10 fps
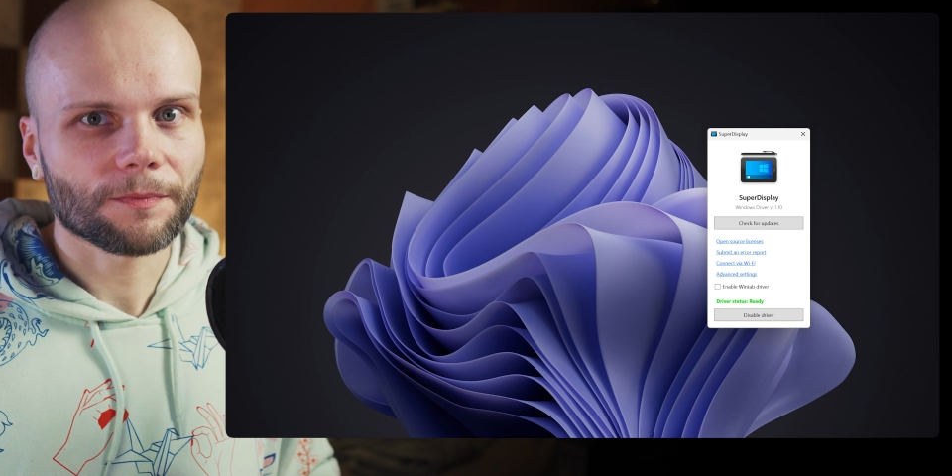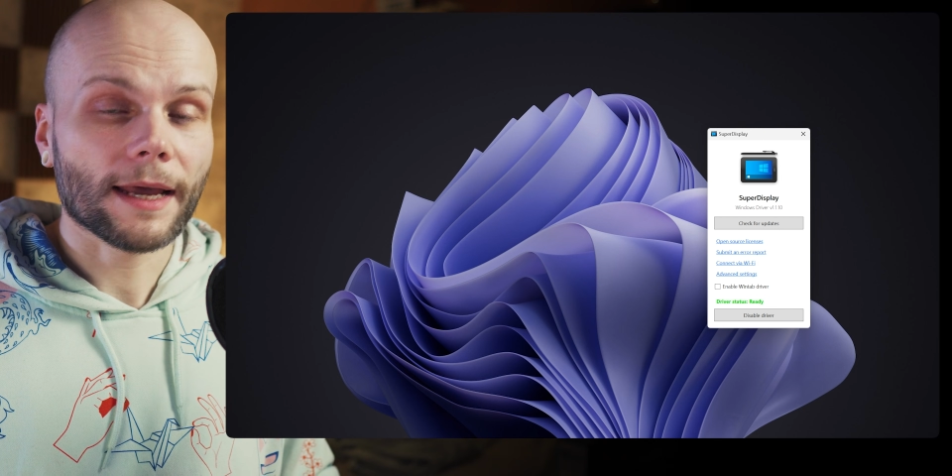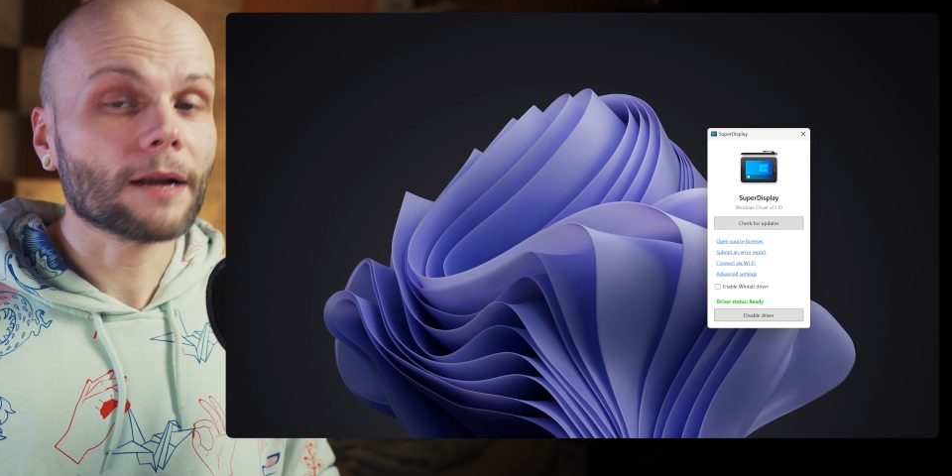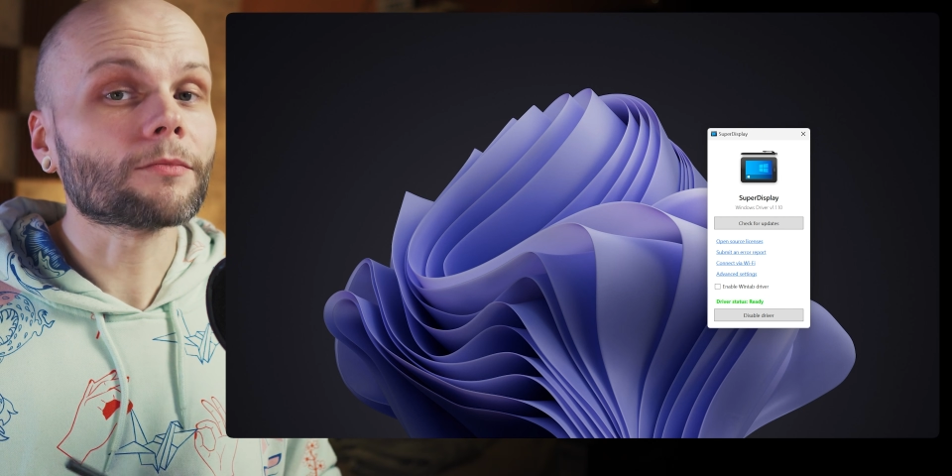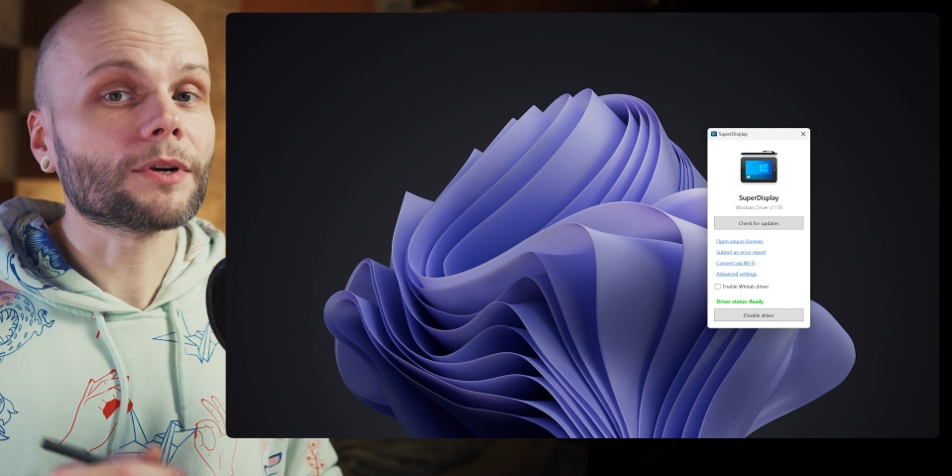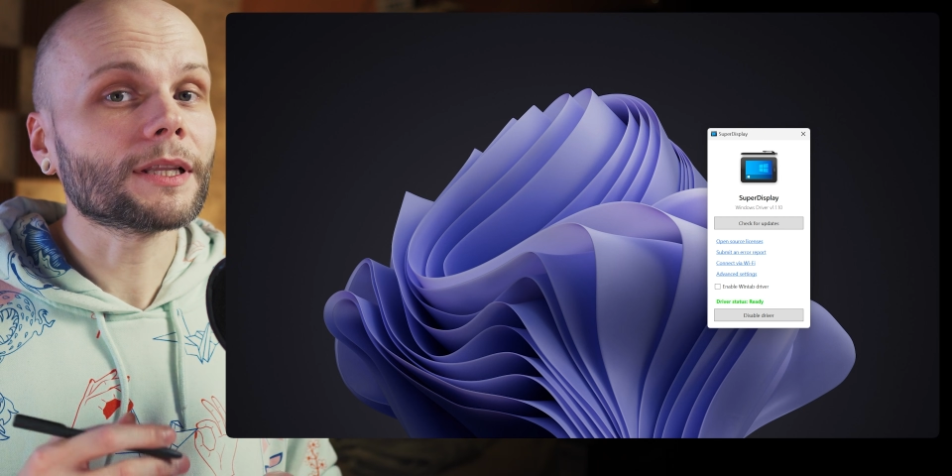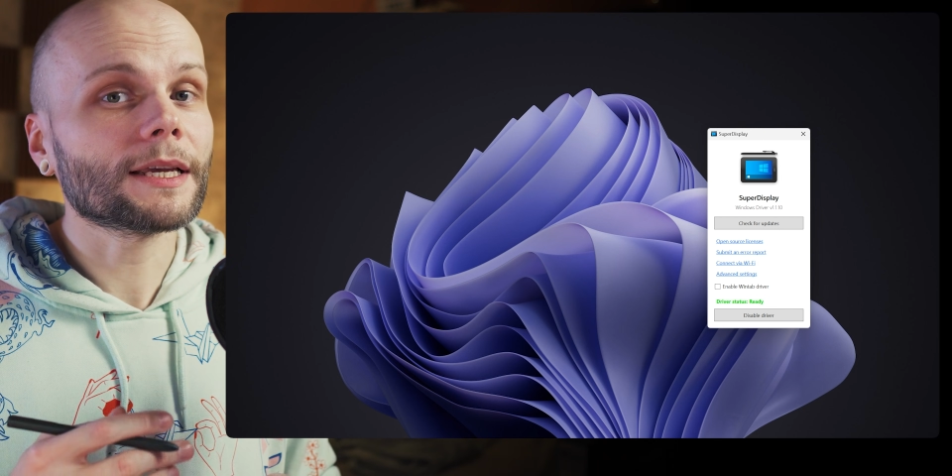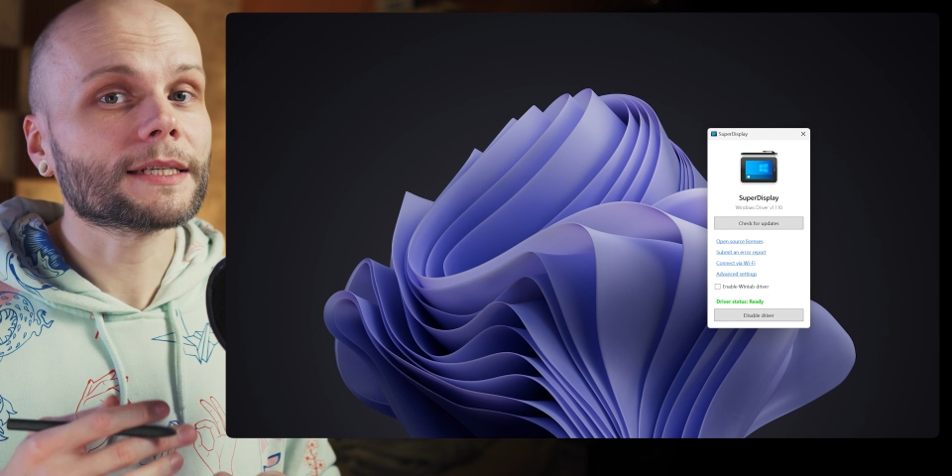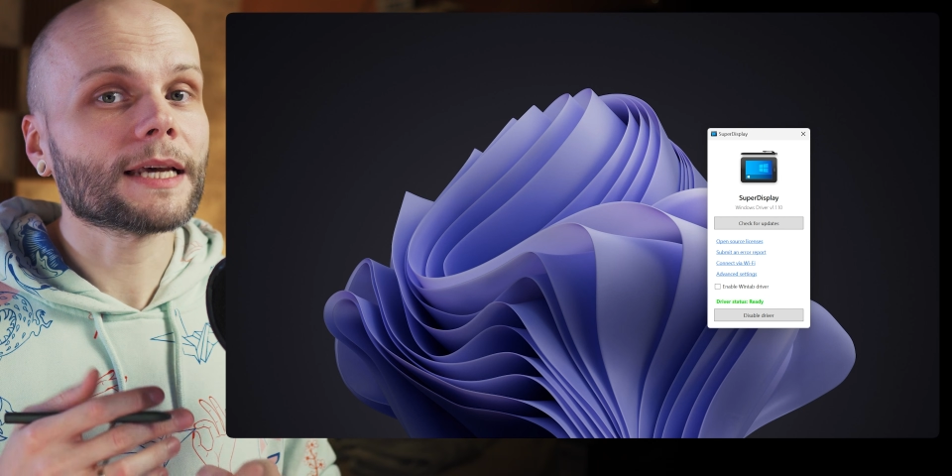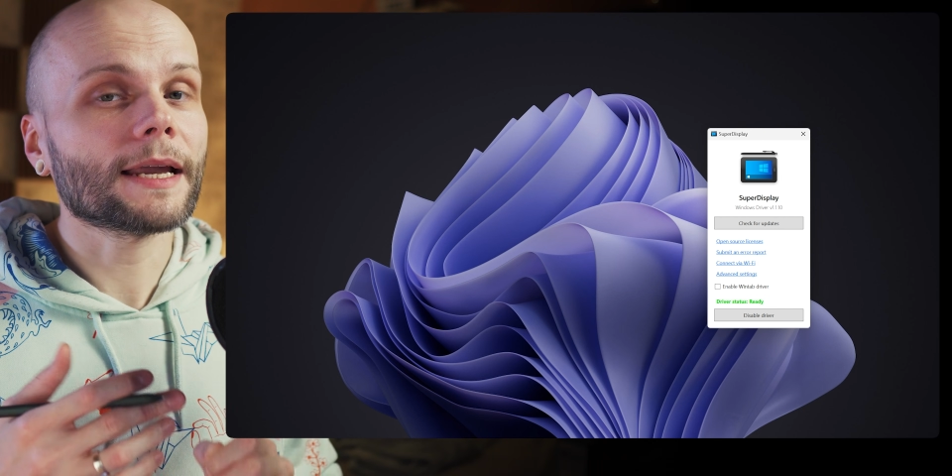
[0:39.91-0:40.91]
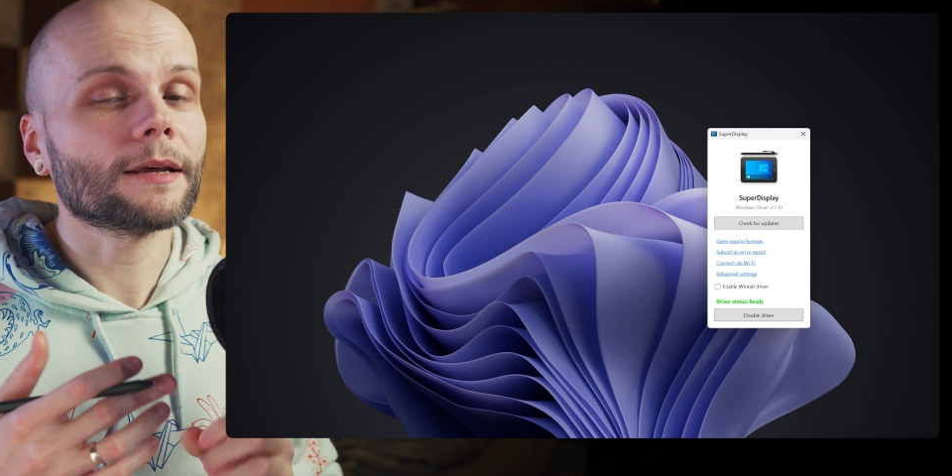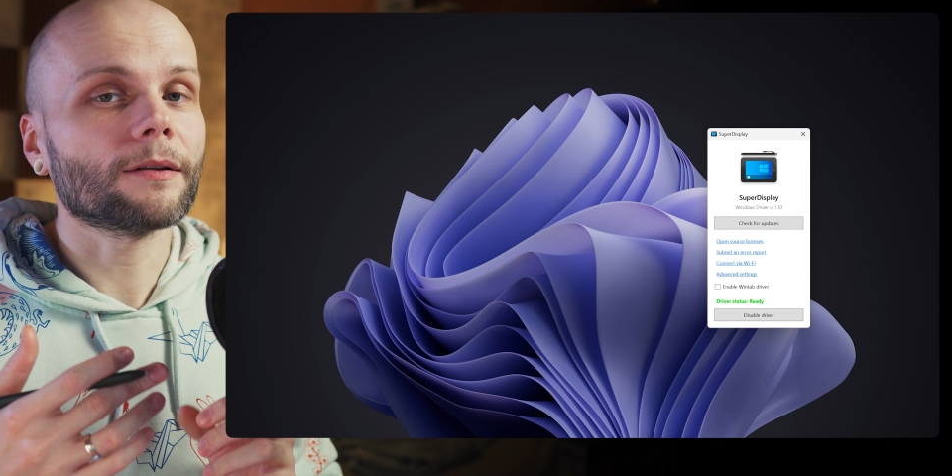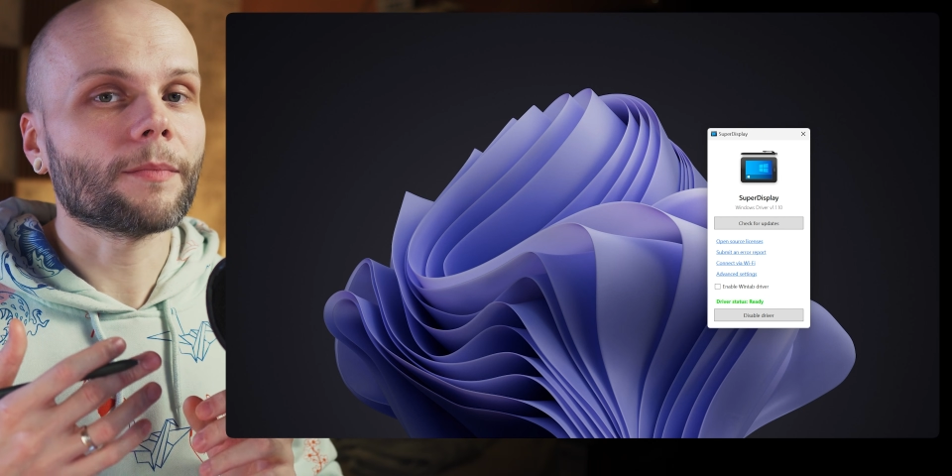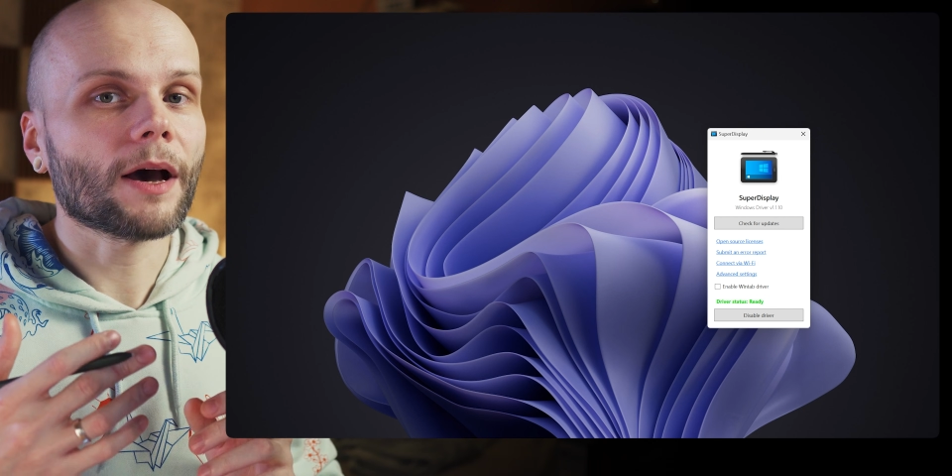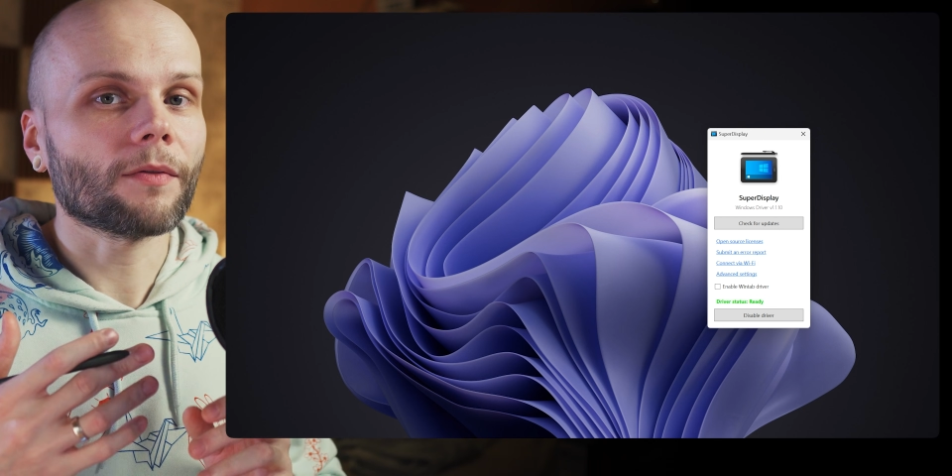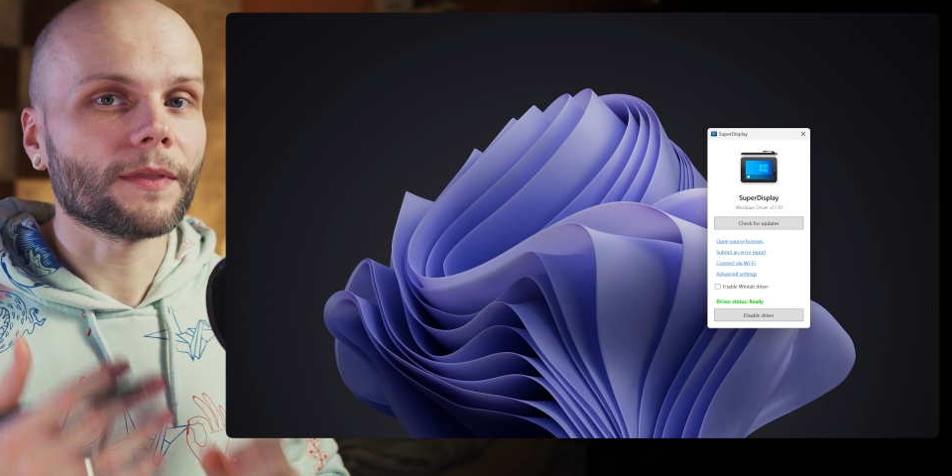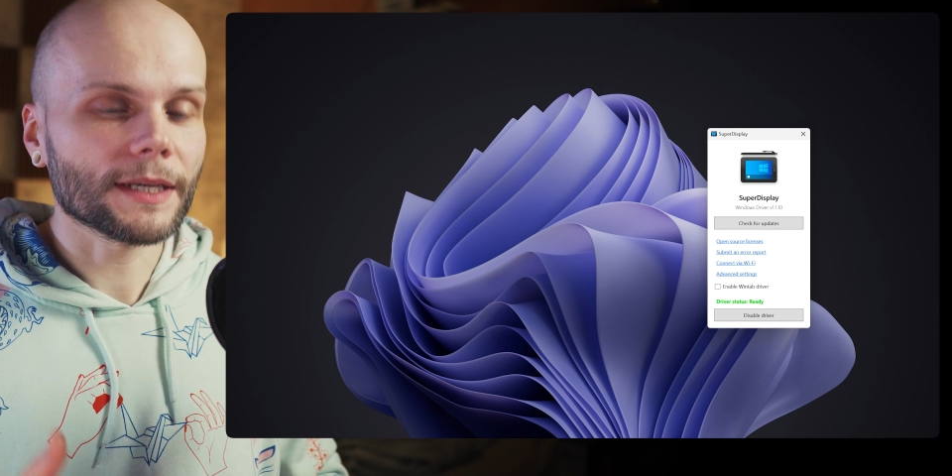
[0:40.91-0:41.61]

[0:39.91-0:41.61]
And I'm really excited about